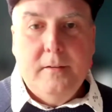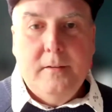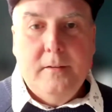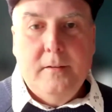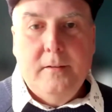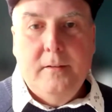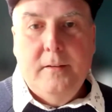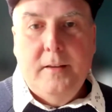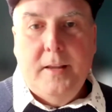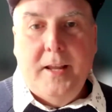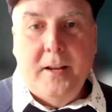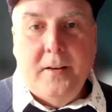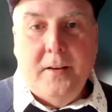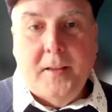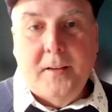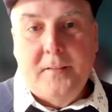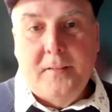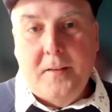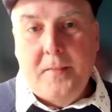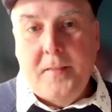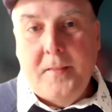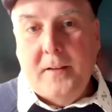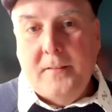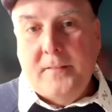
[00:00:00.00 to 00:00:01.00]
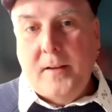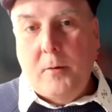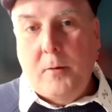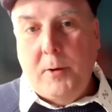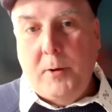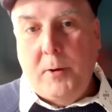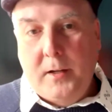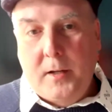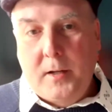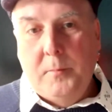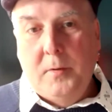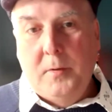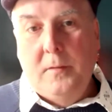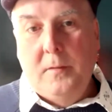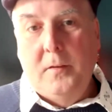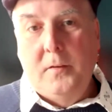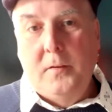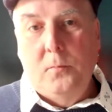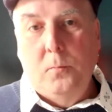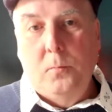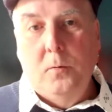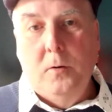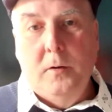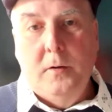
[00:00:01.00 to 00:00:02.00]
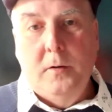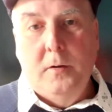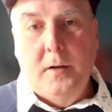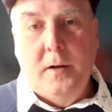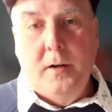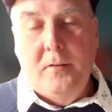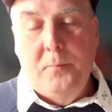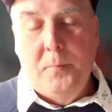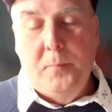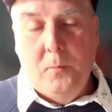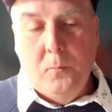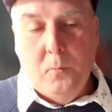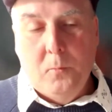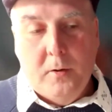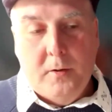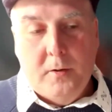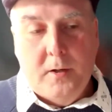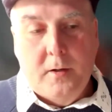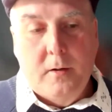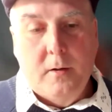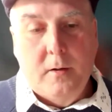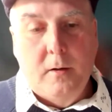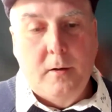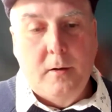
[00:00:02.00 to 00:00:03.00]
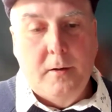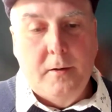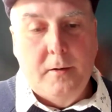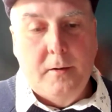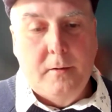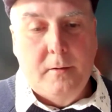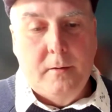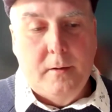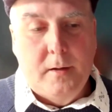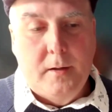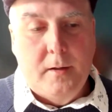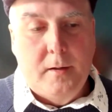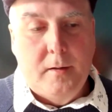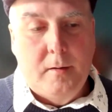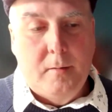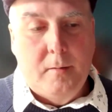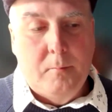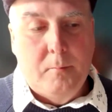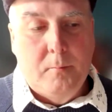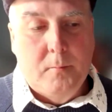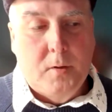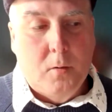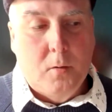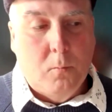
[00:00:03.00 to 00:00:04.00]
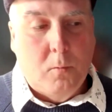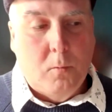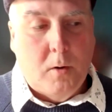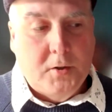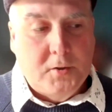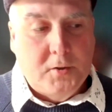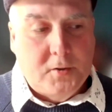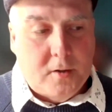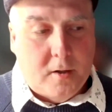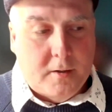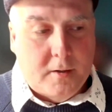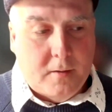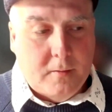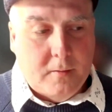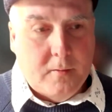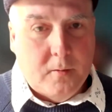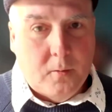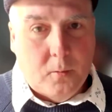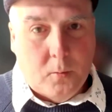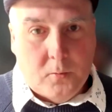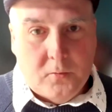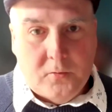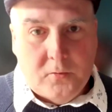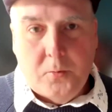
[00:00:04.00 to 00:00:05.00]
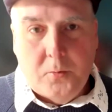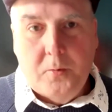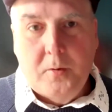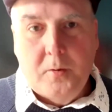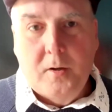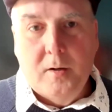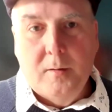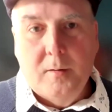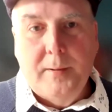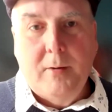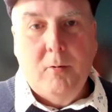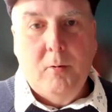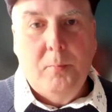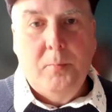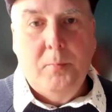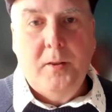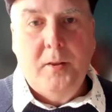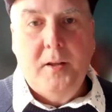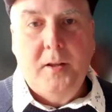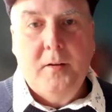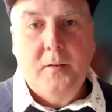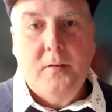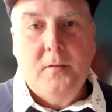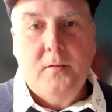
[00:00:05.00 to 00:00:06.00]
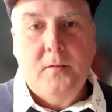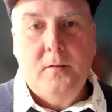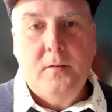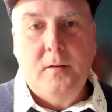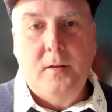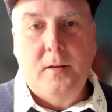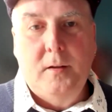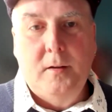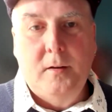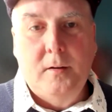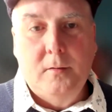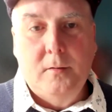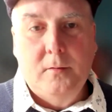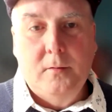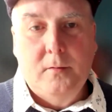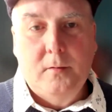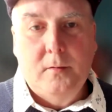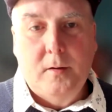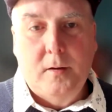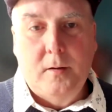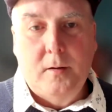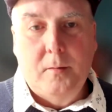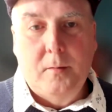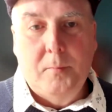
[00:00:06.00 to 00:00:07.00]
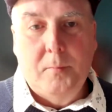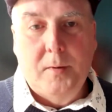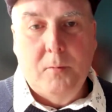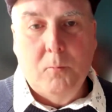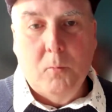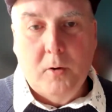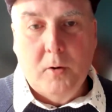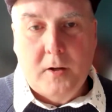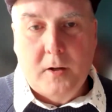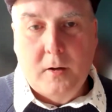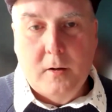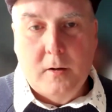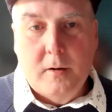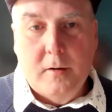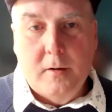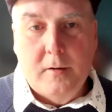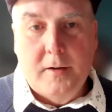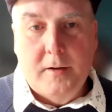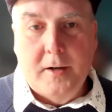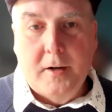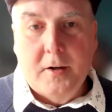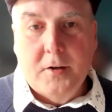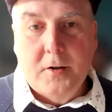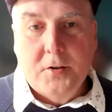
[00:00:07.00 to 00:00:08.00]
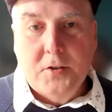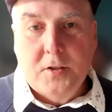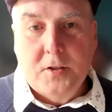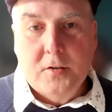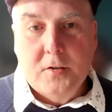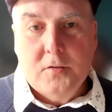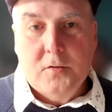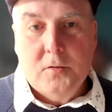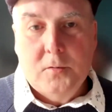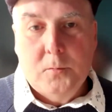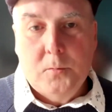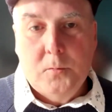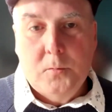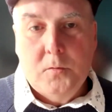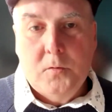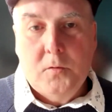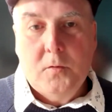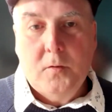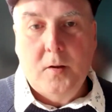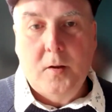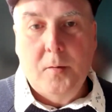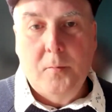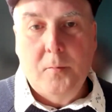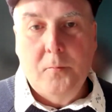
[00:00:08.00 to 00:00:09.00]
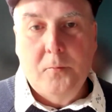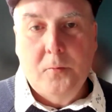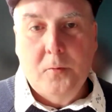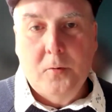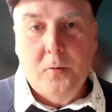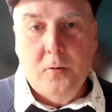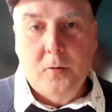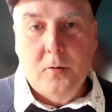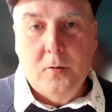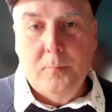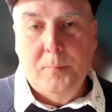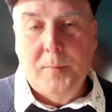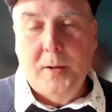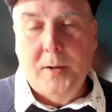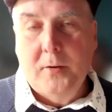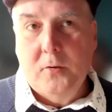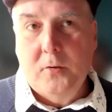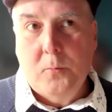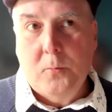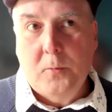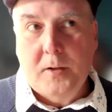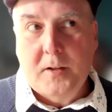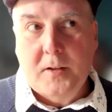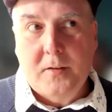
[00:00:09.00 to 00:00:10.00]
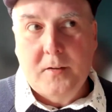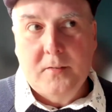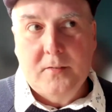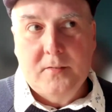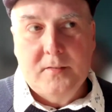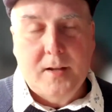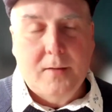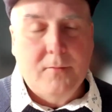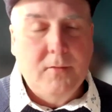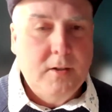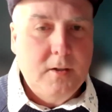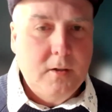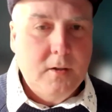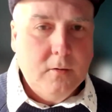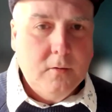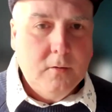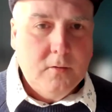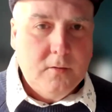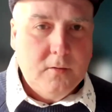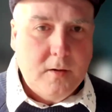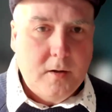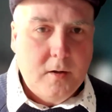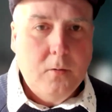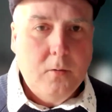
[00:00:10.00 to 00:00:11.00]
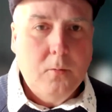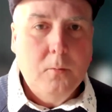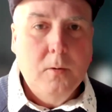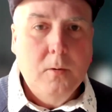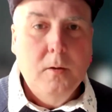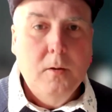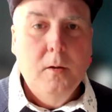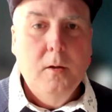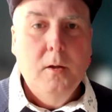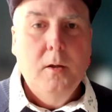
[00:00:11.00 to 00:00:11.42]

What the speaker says: And that's how I come to this work. And I've been working on watchdogging those nuclear power plants and working on energy issues for about 27 years now.